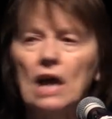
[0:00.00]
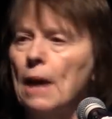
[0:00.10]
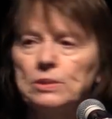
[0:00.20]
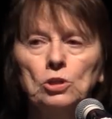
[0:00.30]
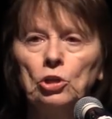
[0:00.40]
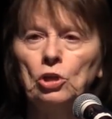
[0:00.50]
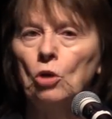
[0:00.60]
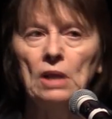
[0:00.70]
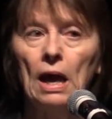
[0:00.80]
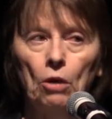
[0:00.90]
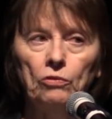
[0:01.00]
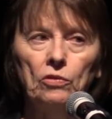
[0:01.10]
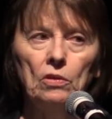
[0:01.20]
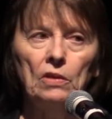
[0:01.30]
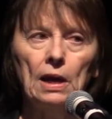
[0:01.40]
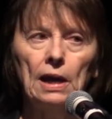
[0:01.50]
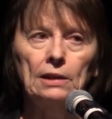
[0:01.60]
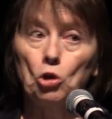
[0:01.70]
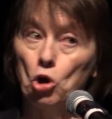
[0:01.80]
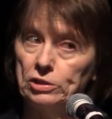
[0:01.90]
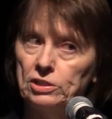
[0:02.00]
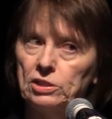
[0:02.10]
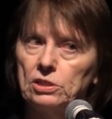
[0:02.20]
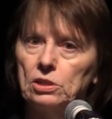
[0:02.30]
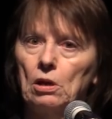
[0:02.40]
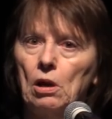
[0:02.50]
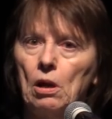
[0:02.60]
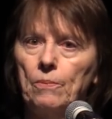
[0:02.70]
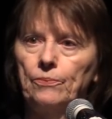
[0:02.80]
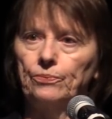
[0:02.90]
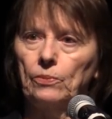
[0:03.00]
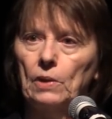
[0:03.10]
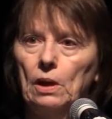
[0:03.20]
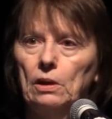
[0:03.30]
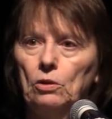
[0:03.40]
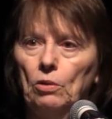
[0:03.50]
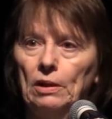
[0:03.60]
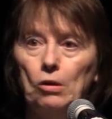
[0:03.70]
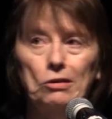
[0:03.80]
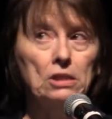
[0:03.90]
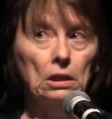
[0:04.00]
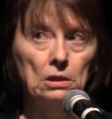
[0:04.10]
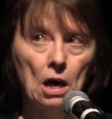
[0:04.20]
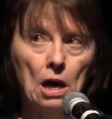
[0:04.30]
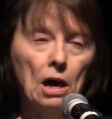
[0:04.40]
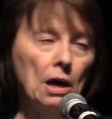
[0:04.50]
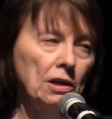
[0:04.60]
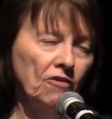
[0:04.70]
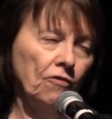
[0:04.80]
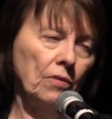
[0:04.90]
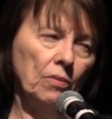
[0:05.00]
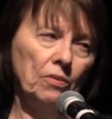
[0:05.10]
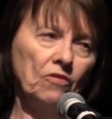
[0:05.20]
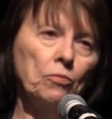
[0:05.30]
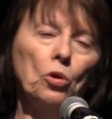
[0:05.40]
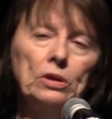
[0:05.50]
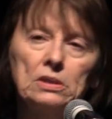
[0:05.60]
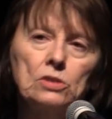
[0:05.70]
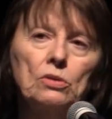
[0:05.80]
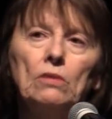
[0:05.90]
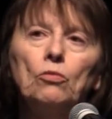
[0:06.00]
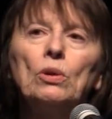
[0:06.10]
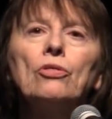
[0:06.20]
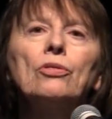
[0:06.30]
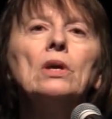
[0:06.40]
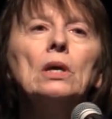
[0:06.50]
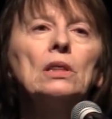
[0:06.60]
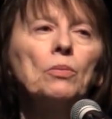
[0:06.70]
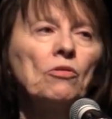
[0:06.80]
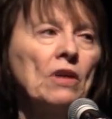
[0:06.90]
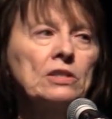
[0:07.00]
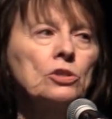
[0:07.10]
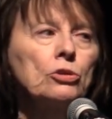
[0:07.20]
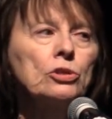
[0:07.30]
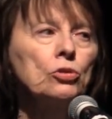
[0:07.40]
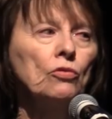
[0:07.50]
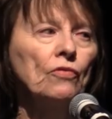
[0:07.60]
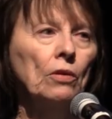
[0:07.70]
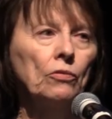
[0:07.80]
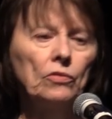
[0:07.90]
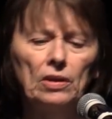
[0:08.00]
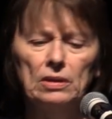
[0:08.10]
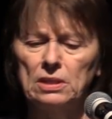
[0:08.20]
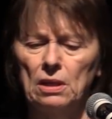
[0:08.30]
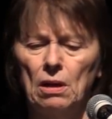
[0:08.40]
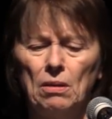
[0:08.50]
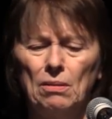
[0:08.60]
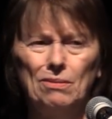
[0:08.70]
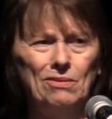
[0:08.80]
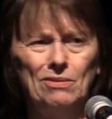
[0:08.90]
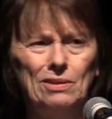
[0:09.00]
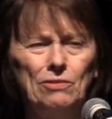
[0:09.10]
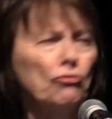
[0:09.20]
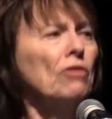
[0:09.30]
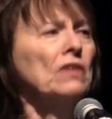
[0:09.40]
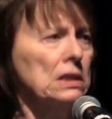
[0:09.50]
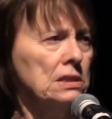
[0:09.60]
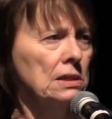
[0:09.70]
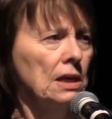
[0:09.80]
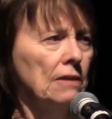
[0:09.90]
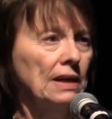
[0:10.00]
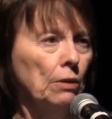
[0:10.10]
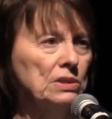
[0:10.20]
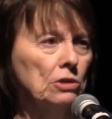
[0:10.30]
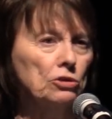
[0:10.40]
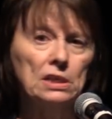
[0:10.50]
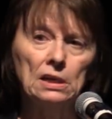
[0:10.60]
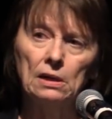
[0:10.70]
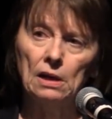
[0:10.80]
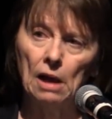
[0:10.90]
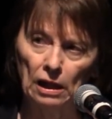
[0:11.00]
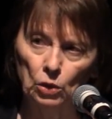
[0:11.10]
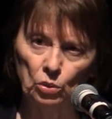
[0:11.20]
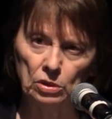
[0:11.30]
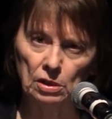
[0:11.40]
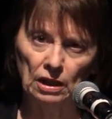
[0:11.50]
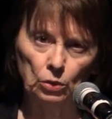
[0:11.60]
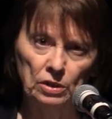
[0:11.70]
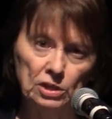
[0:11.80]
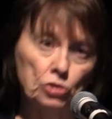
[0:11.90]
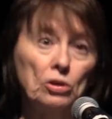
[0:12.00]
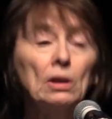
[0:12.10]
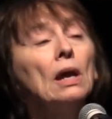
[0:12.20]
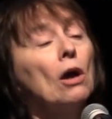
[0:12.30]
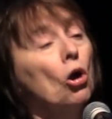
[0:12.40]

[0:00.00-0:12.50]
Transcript: absolutely no doubt that I lost, um, uh, you know, I lost a lot of, of, of points right, with the professors who found it uh, frivolous that I was interested in Hollywood and Hollywood history.